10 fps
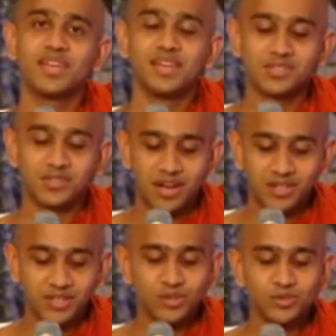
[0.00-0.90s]
So
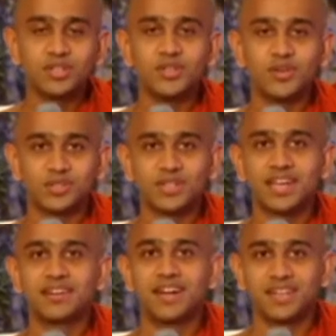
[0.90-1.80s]
Anuki, you also
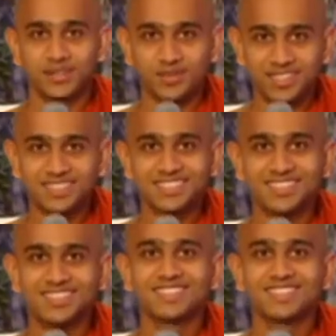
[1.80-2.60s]
can write to us